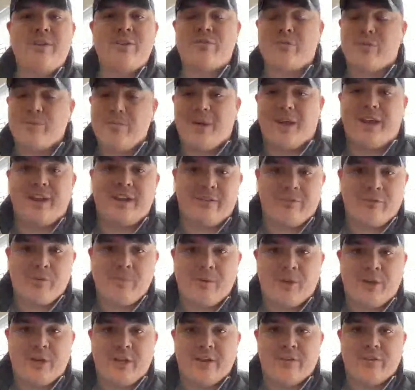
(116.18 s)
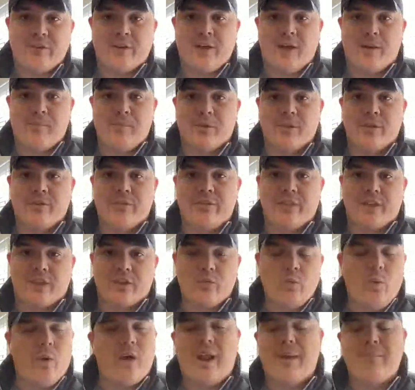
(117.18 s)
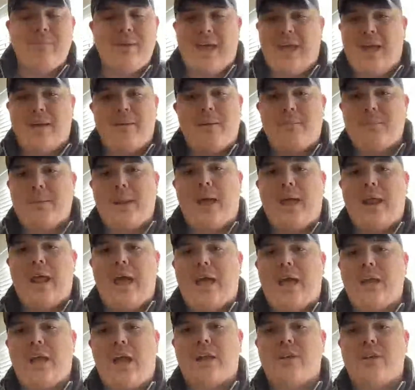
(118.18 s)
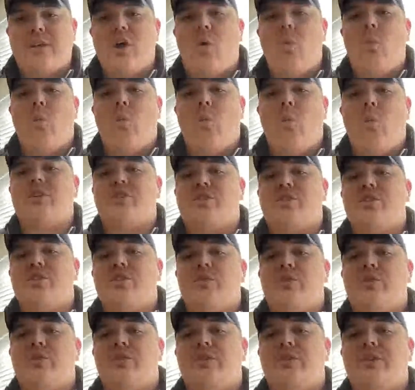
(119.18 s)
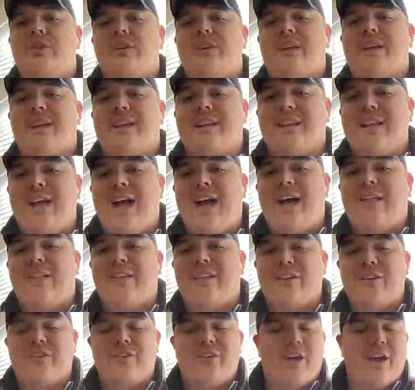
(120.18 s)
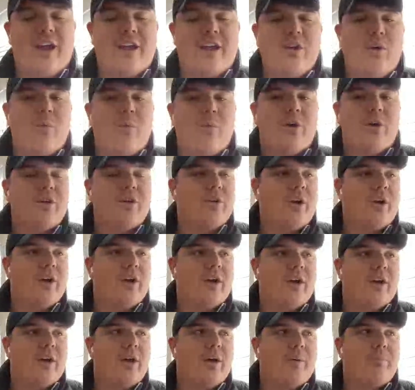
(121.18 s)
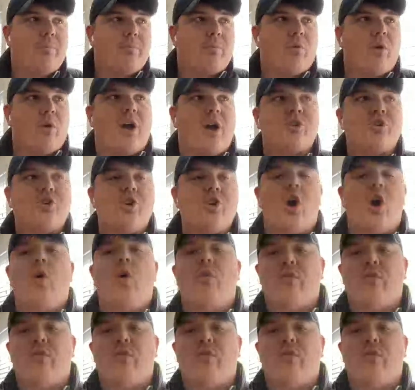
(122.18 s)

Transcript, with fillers: Let me just remind everybody of a couple of things. One, I'm not, I'm, I, I don't want to acknowledge, I don't want to uh, brush